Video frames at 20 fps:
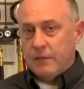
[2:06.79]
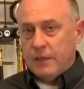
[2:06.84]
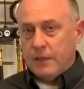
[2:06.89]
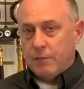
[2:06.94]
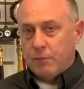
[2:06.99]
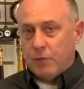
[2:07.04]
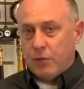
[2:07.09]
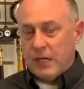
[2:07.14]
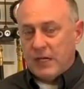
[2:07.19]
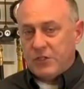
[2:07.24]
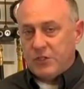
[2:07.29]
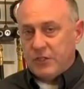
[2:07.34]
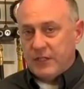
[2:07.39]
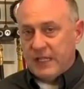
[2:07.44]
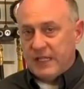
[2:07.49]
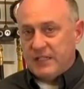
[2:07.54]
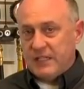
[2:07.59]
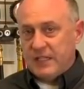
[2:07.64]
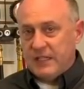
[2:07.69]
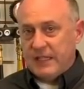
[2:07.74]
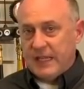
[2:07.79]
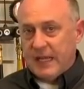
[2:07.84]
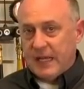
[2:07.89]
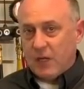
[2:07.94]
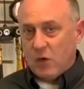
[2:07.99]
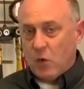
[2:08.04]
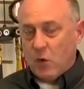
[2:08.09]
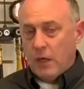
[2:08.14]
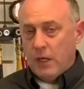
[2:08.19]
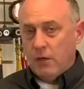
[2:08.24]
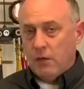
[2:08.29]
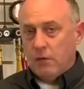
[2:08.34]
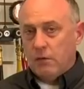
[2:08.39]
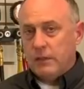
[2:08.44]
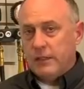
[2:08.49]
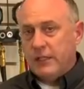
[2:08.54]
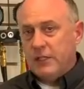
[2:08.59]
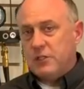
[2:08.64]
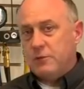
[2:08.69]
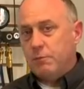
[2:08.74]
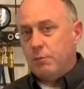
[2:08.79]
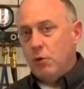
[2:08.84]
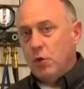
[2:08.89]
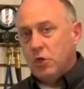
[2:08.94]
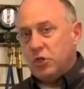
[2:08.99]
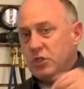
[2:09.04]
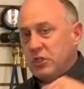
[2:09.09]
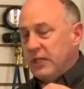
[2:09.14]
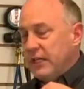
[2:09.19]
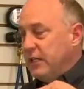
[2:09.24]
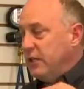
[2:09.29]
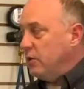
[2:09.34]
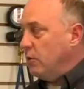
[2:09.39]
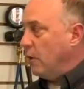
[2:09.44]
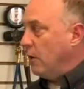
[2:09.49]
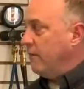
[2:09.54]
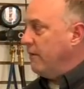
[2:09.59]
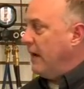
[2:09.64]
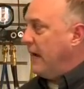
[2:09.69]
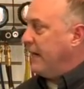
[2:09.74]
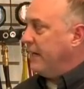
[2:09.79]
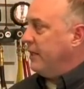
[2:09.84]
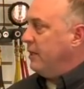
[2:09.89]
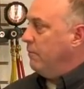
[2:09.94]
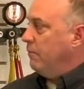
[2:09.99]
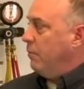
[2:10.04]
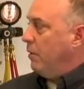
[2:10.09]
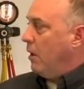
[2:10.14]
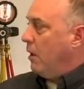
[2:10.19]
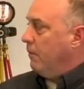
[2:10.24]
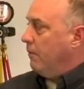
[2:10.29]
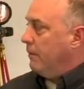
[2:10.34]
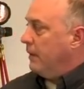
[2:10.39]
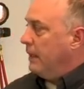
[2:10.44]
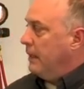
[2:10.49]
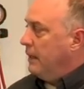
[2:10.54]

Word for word: the pressure that's in that coil gets pushed into our vacuum pump